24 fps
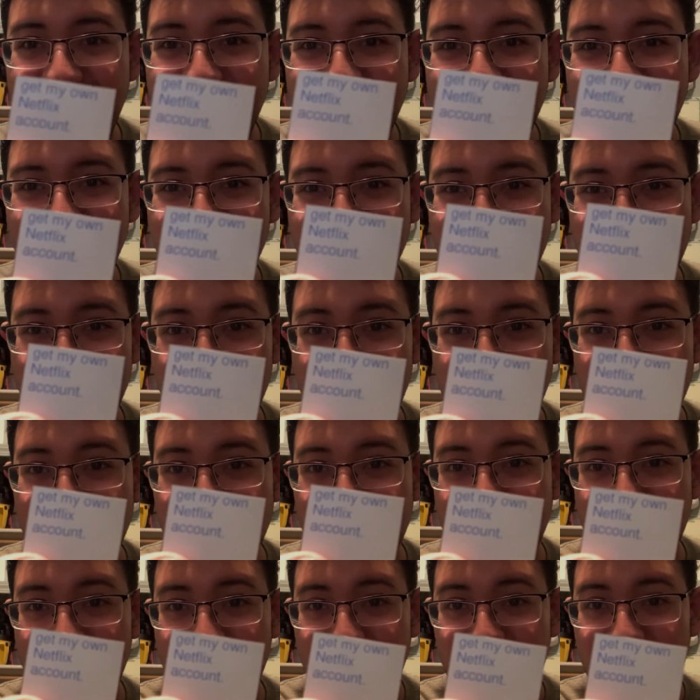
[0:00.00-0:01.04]
that's as, that's
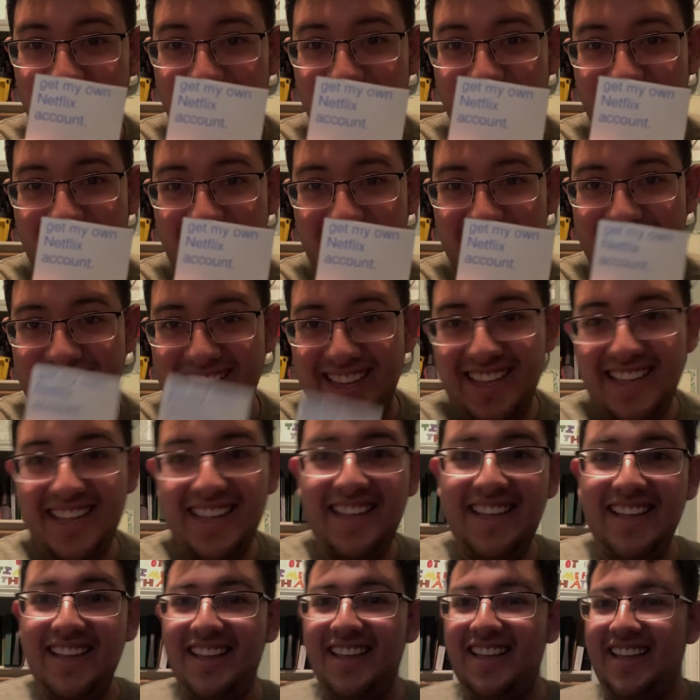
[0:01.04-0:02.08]
as good as we're getting.
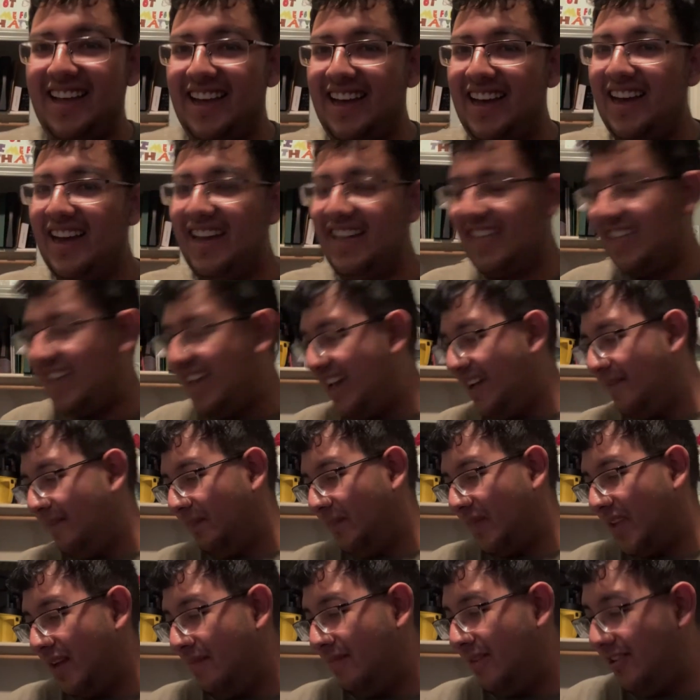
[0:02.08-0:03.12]
Uh, yeah,
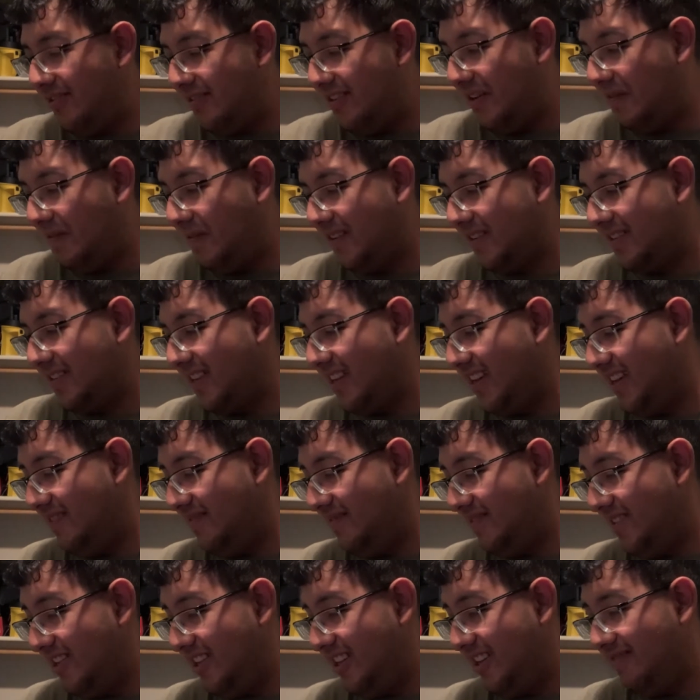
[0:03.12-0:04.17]
get my own Netflix account.
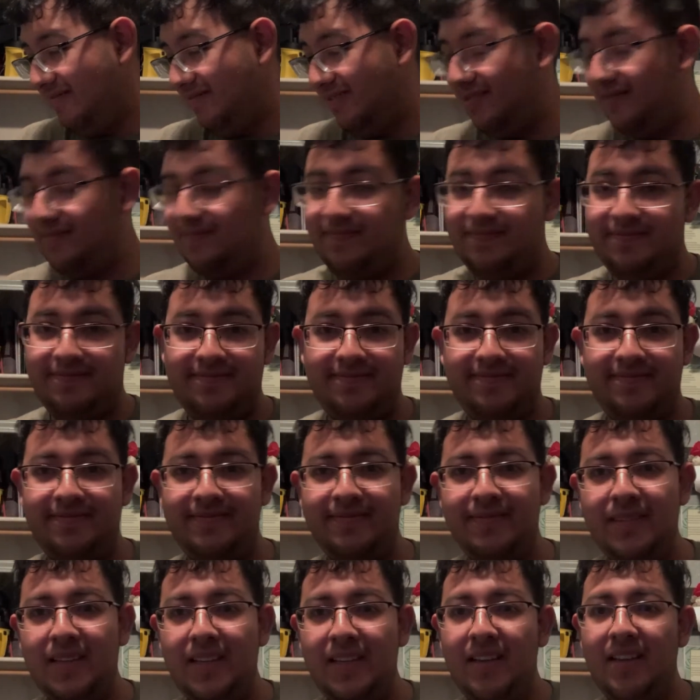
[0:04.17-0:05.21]
All right. Well,
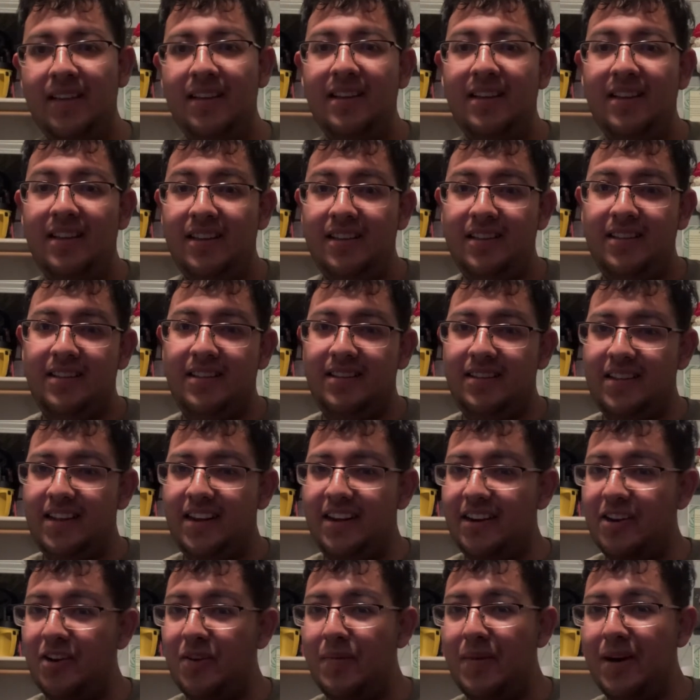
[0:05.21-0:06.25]
there
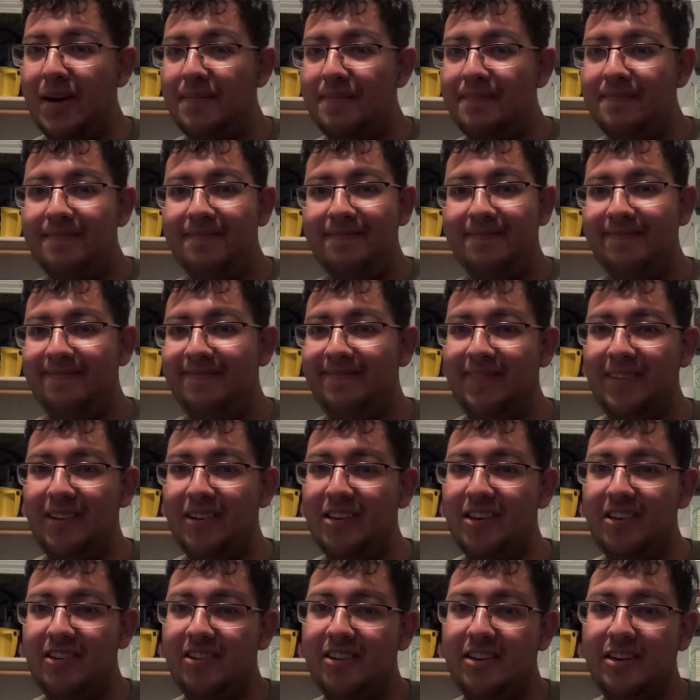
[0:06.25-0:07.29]
you go, Mom. No
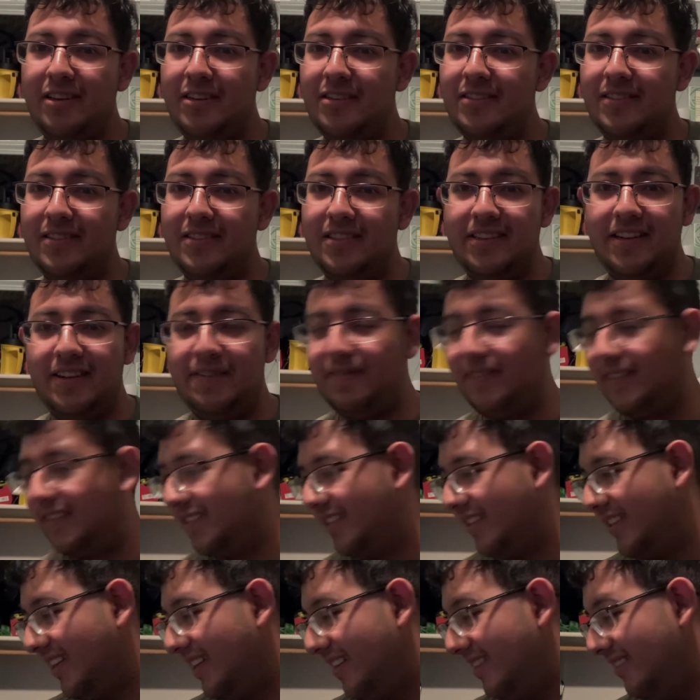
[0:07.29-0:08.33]
longer gonna use the Netflix
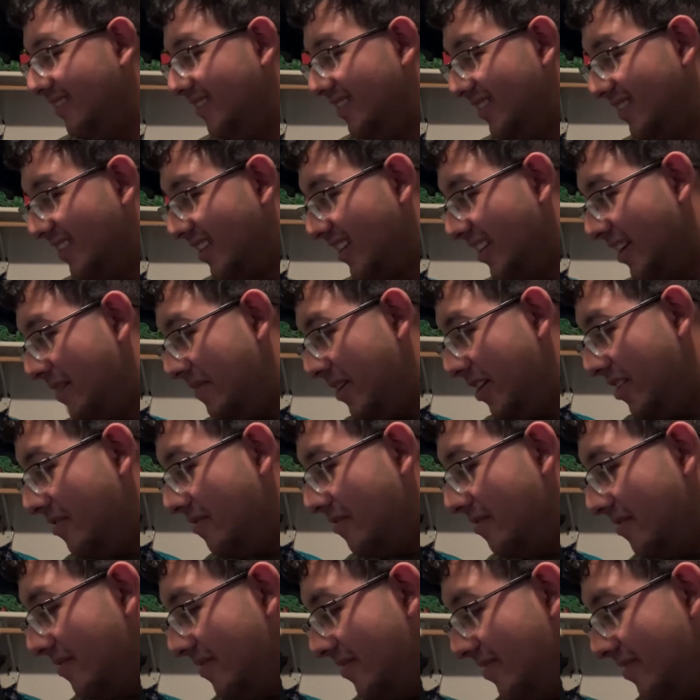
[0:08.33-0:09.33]
account. Gotta get my own.